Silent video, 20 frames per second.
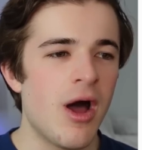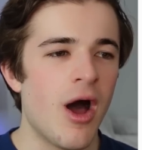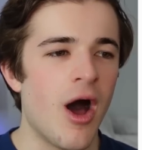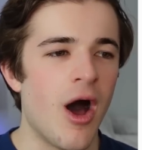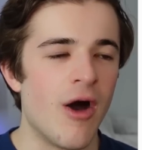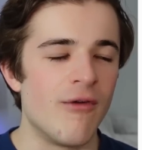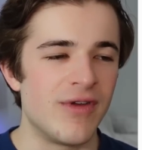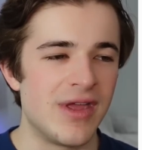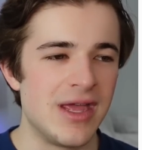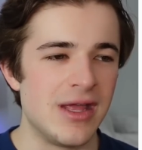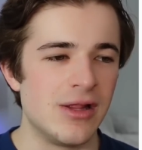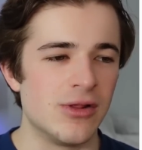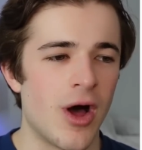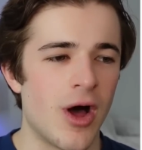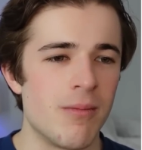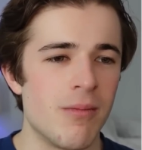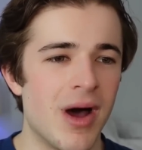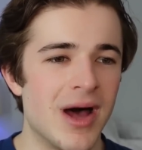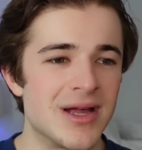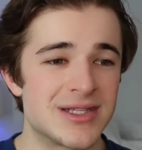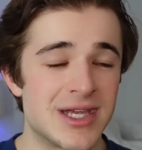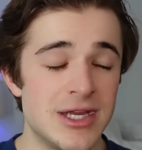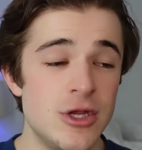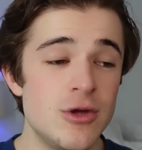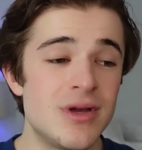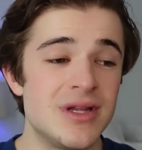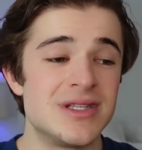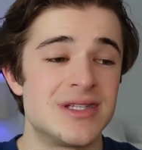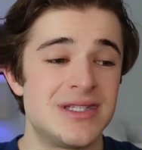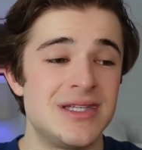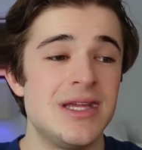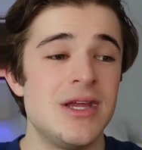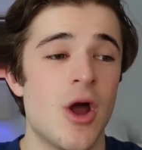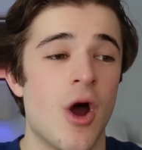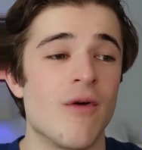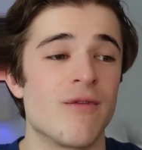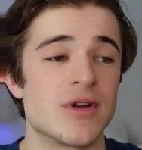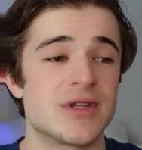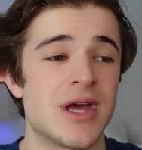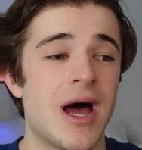of Elon Musk. And you can see
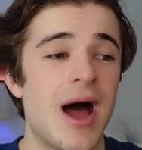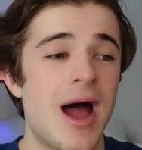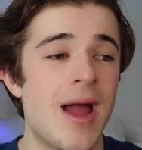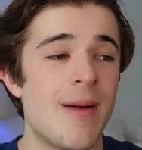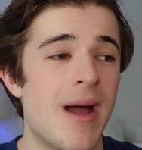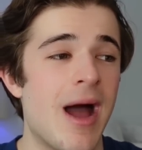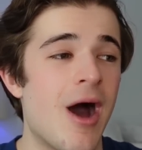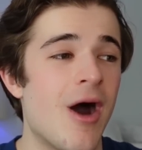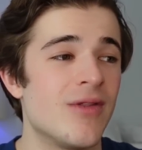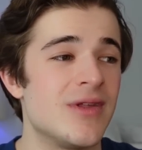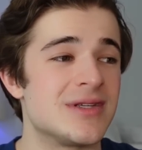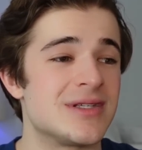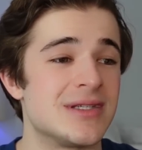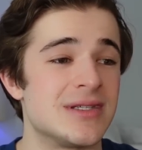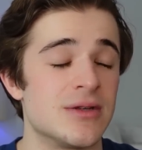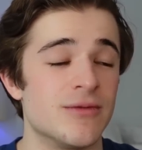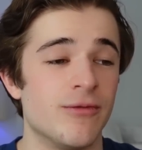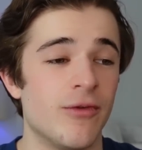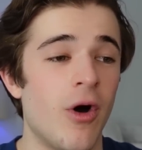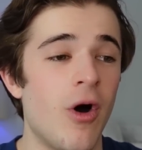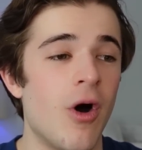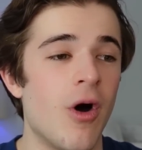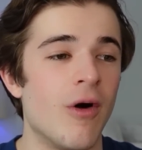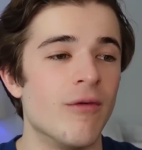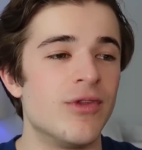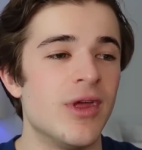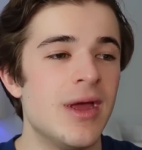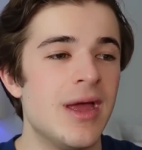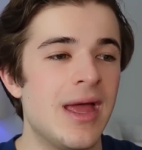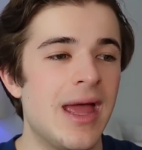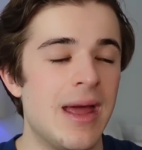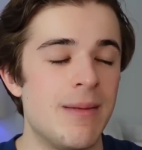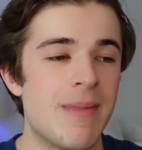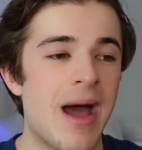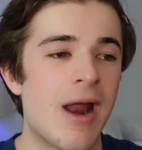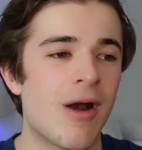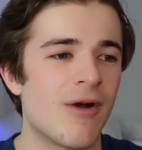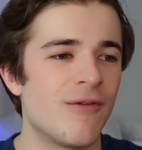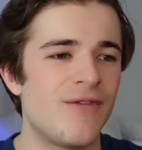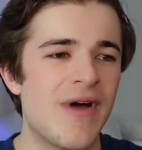over time how this has evolved. And
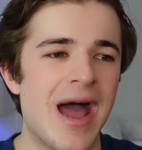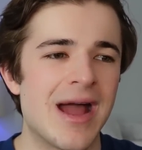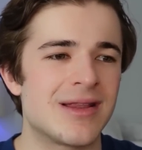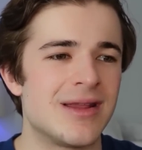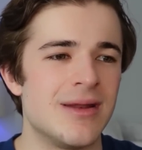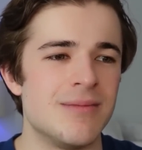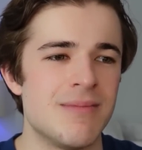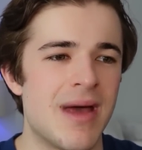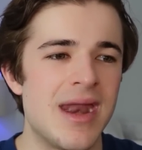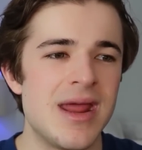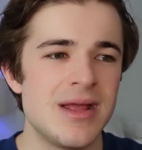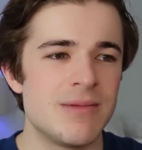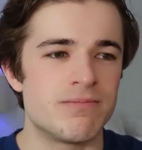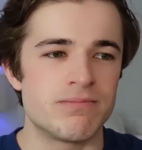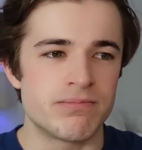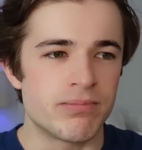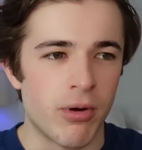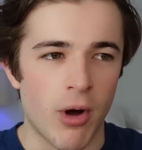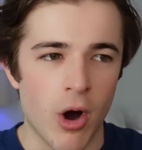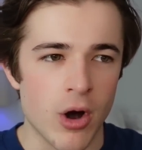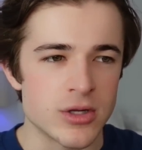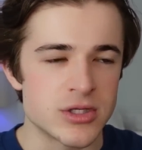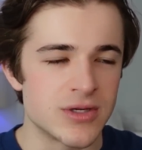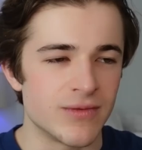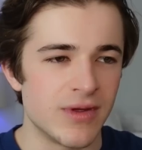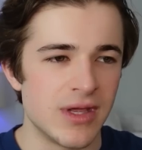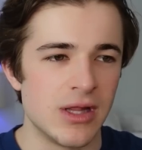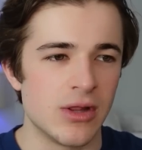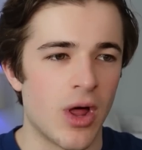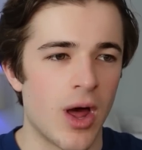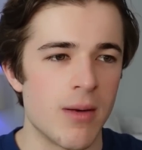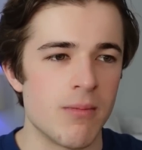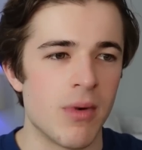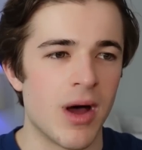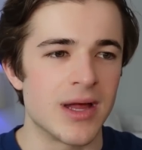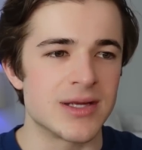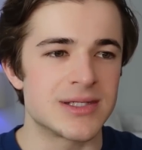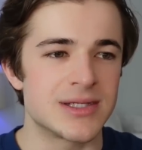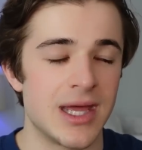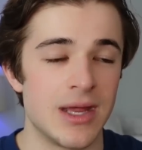matter of fact, in many parts of Elon
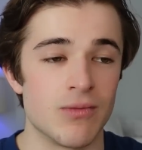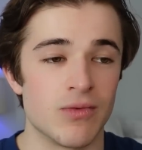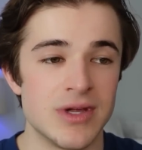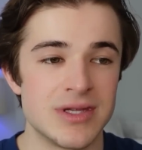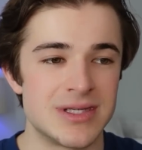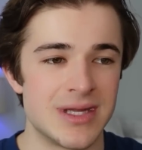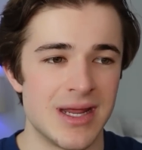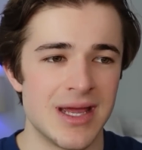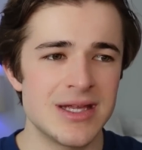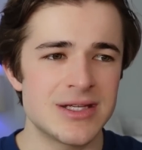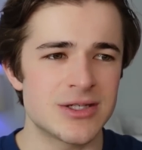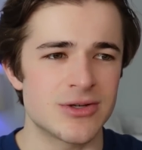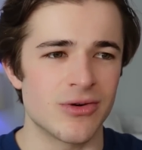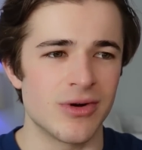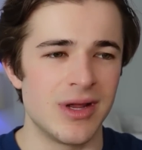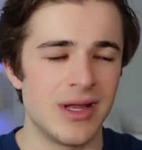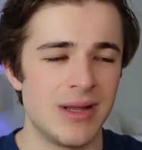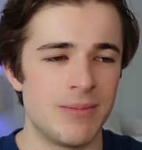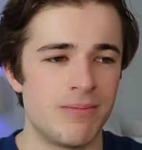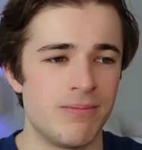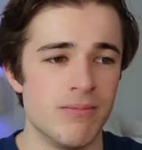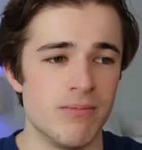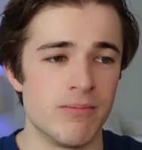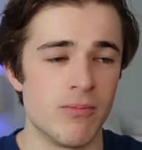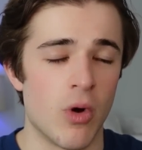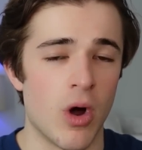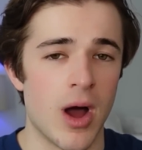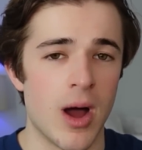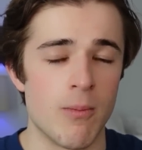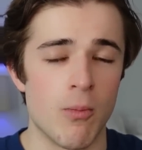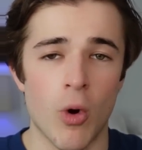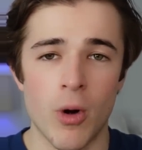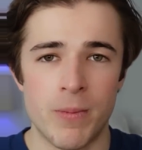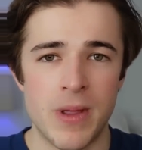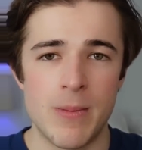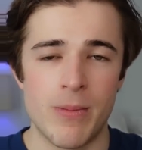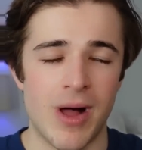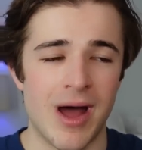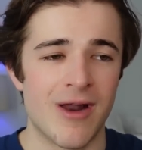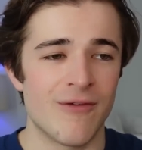Musk in recent history, more
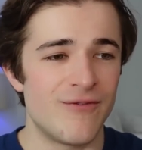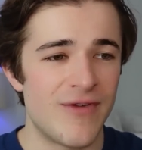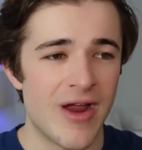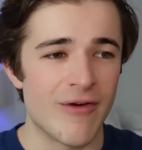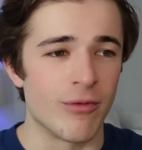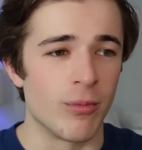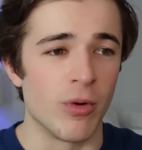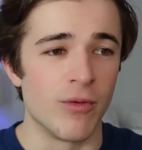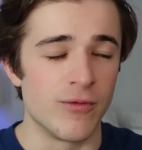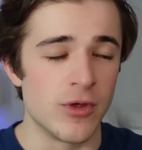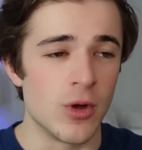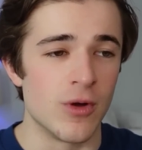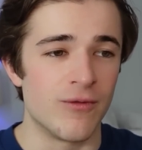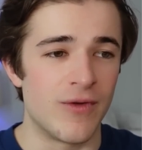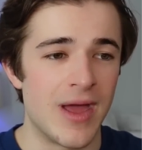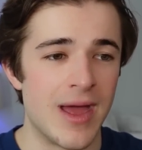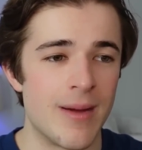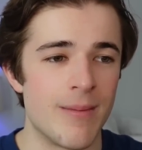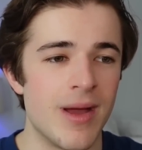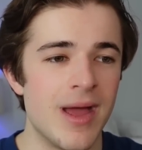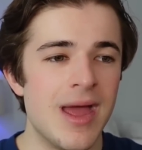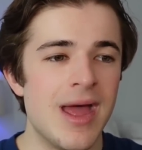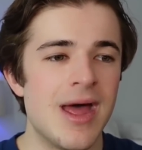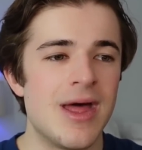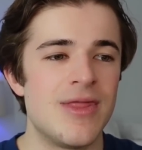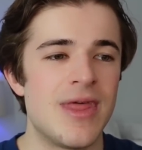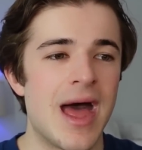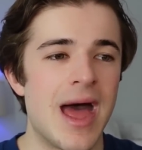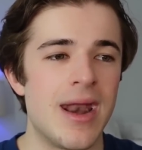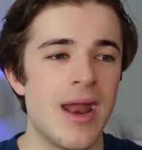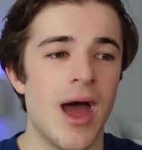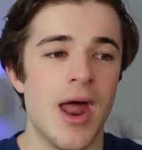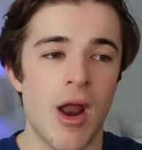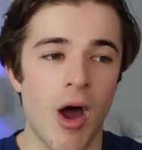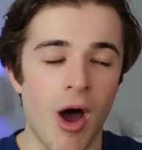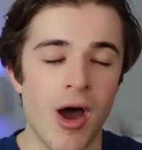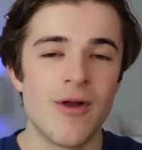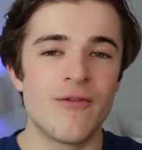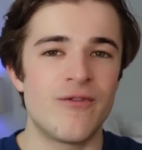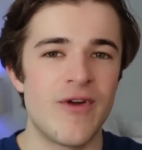people had a favorable view of him than an
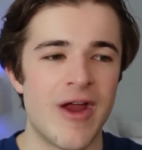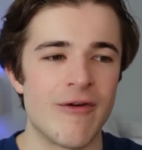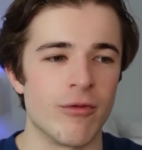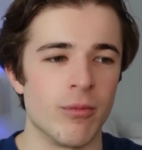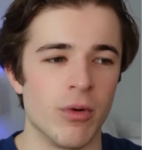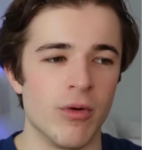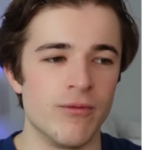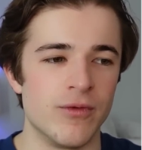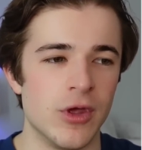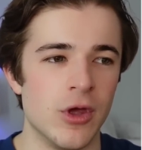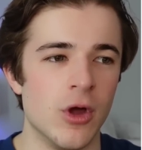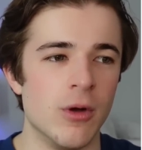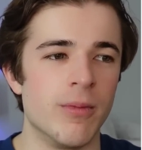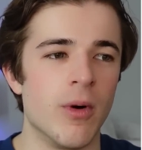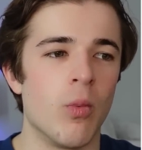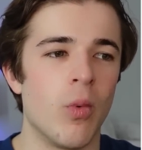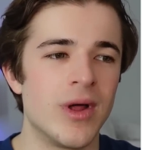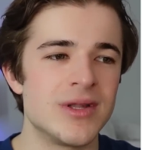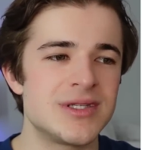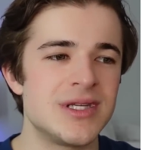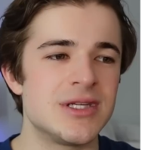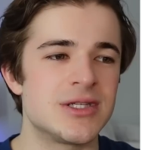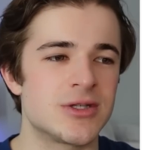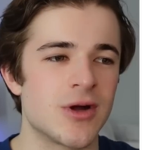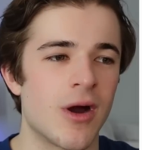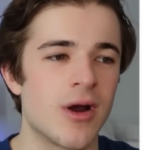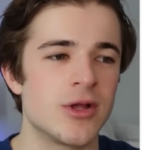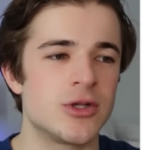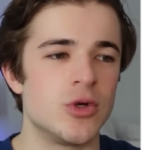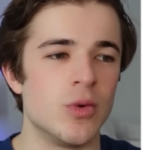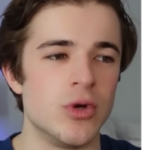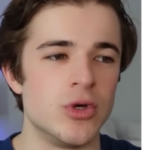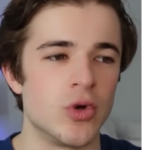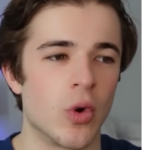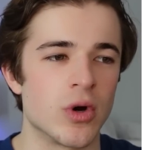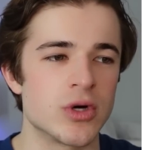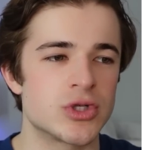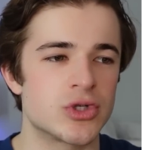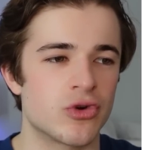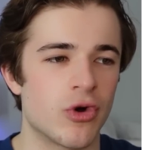unfavorable view. But once he started to
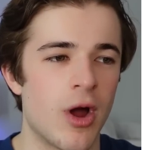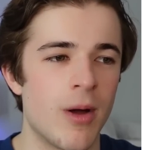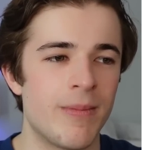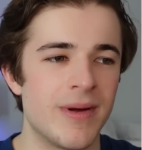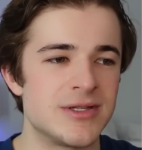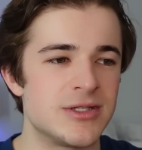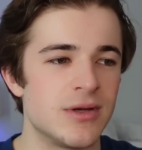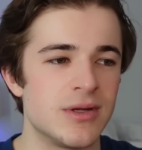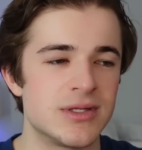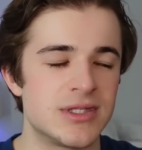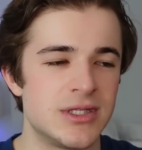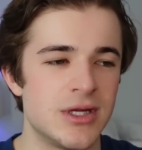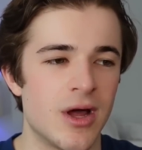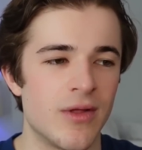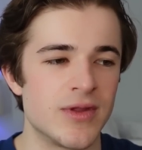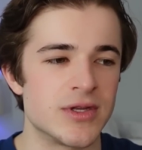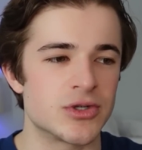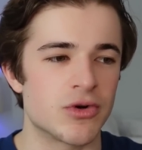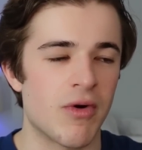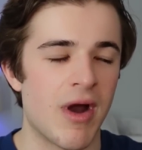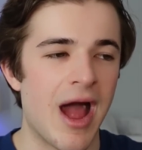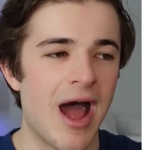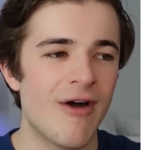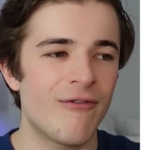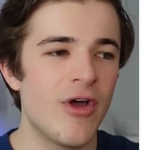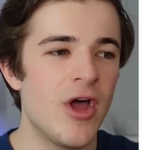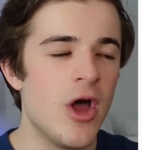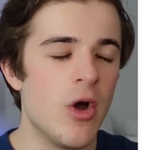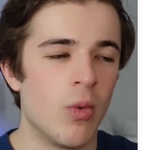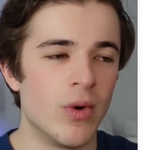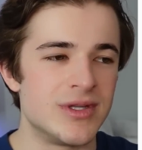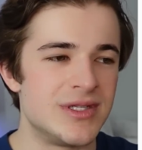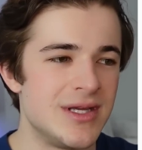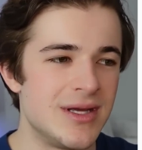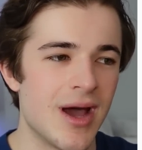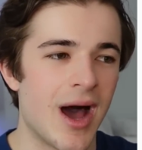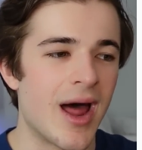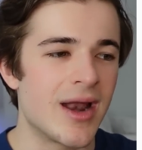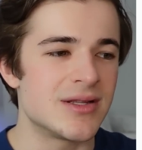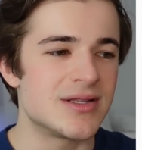endorse Trump, as you can see on this graph, once he
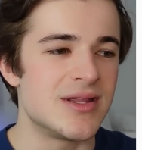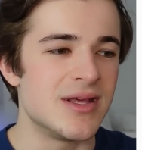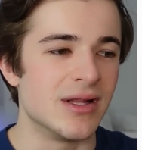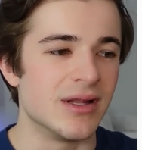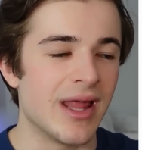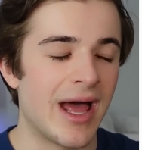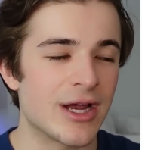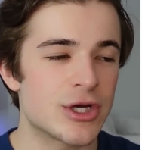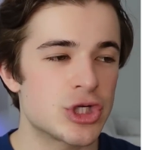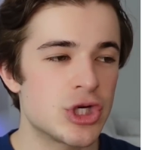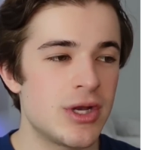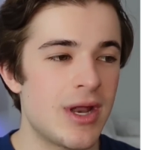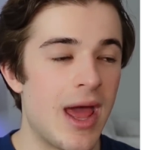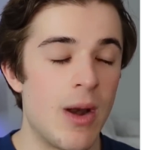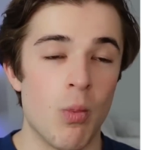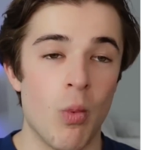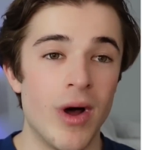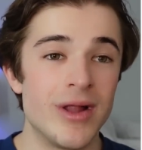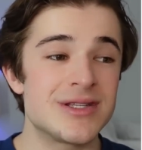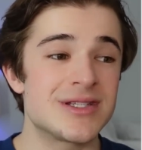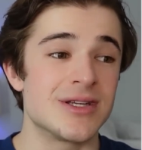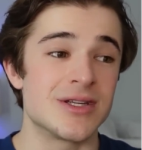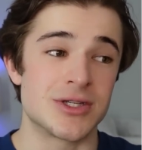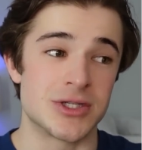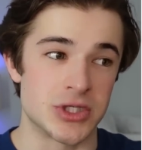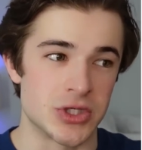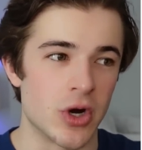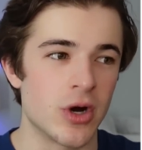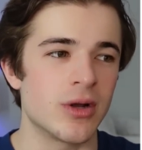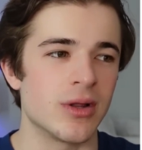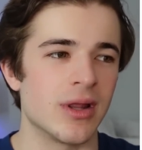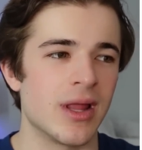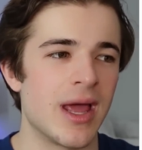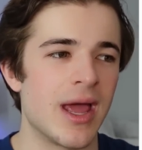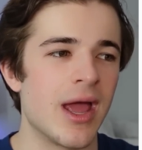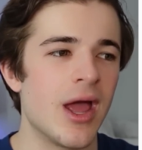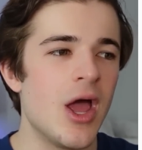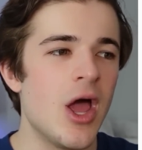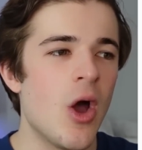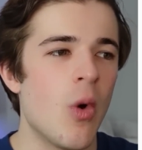got into the election, and once
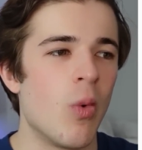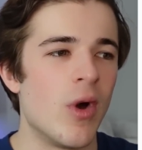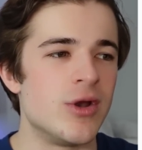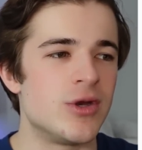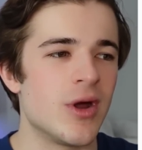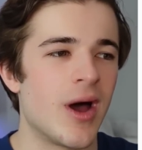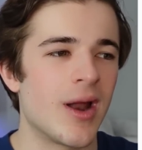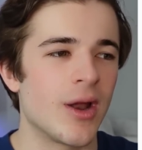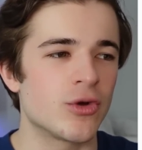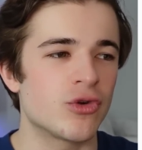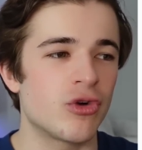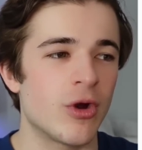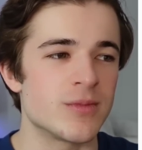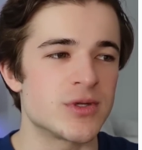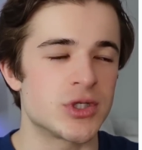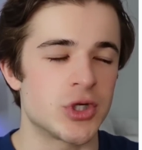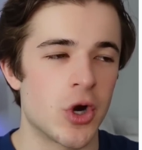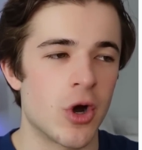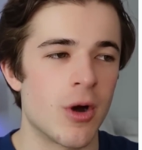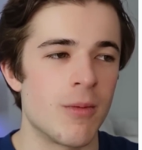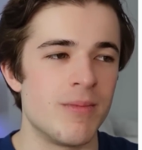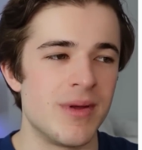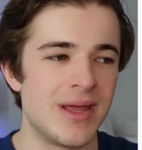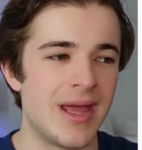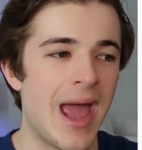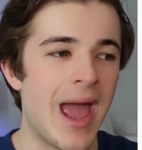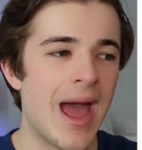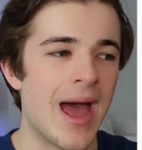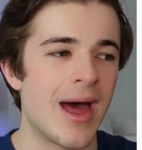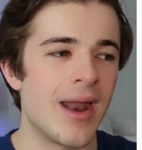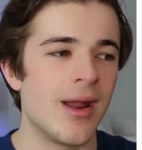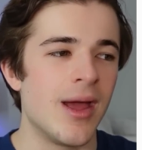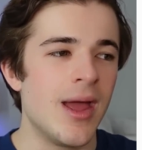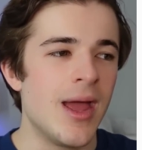certainly when Donald Trump's term began,